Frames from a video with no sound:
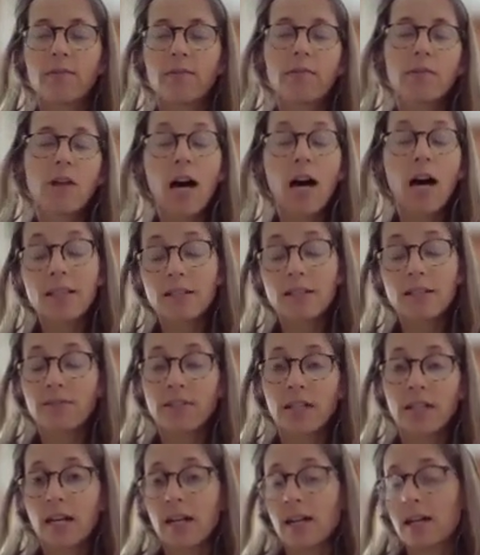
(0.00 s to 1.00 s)
lots of
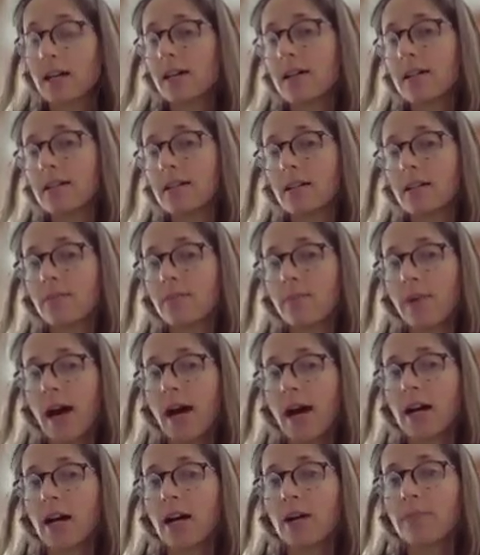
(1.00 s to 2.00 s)
data to back
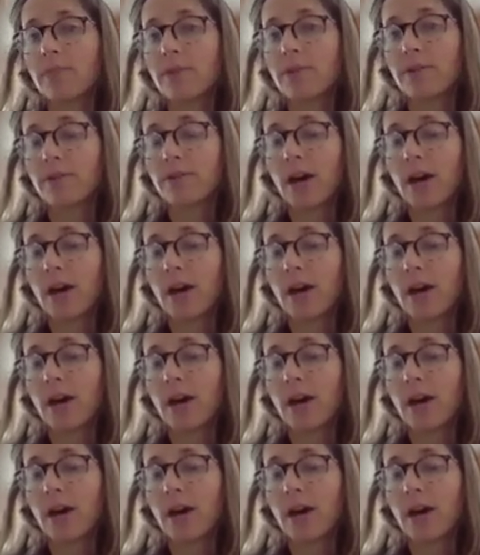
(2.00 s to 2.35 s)
up the